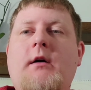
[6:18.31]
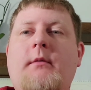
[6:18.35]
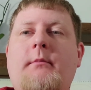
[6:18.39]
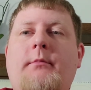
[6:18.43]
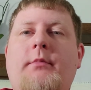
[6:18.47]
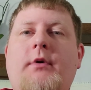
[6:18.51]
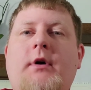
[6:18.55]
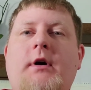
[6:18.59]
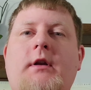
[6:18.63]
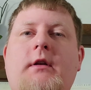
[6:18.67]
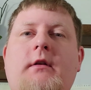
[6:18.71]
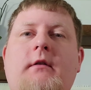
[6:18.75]

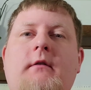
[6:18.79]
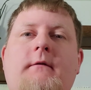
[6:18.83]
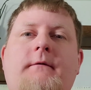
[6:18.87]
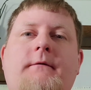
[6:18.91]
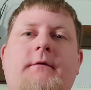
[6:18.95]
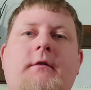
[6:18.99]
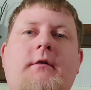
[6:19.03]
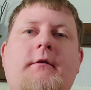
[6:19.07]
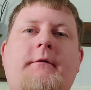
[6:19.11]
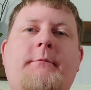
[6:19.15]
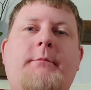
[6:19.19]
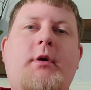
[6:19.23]
But
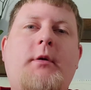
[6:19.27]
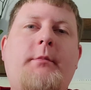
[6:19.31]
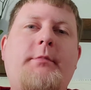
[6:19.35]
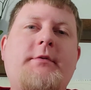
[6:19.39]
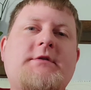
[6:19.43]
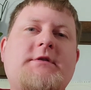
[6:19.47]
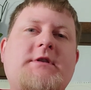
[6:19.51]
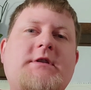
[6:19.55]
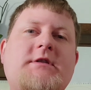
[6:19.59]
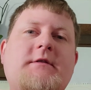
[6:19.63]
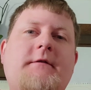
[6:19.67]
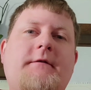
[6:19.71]
for the
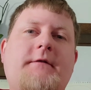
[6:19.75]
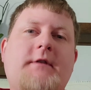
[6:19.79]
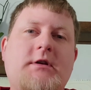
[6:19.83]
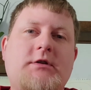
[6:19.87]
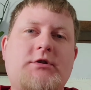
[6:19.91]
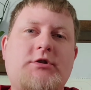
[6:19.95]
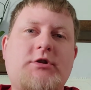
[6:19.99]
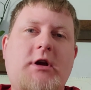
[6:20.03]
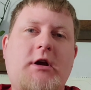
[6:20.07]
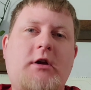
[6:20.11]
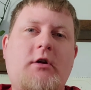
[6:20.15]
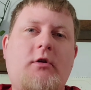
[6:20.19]
purposes of
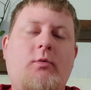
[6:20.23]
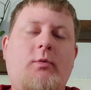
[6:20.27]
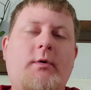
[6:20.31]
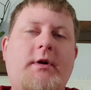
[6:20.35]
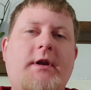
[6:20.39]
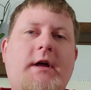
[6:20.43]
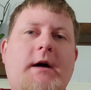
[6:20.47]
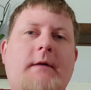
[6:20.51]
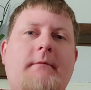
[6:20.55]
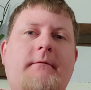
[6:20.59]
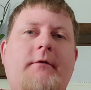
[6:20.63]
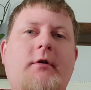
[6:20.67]
this channel,
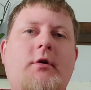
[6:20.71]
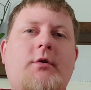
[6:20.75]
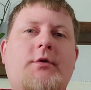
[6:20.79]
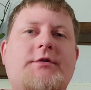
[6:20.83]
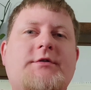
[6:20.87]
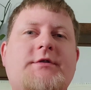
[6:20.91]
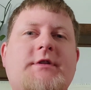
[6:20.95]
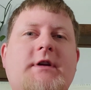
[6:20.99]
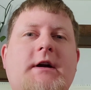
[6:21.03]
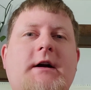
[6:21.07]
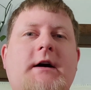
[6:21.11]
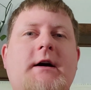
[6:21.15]
what I'm
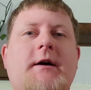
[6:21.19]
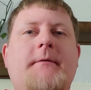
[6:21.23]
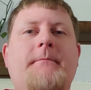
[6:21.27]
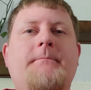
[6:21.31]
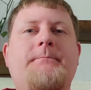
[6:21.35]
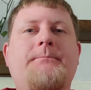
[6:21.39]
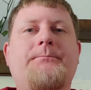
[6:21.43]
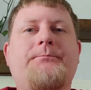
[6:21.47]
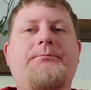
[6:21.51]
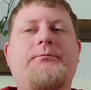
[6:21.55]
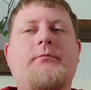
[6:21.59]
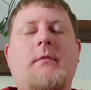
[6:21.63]
focusing
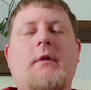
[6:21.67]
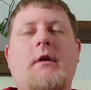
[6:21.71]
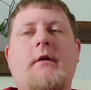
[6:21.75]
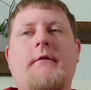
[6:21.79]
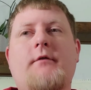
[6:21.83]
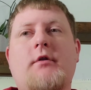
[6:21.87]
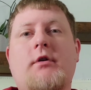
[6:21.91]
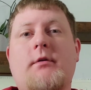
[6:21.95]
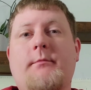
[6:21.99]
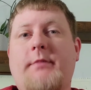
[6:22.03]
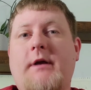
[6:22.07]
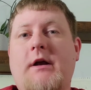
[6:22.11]
on
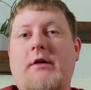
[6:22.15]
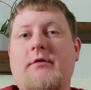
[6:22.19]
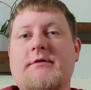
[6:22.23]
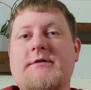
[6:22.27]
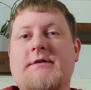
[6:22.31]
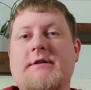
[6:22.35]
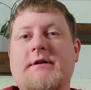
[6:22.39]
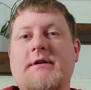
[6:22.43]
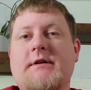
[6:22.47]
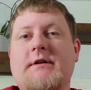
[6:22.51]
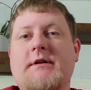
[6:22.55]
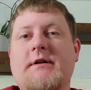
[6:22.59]
for
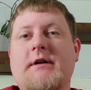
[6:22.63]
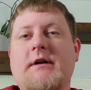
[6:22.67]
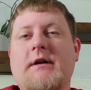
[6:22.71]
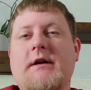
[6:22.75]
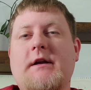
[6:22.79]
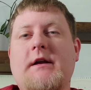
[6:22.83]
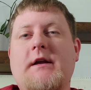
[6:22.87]
comparison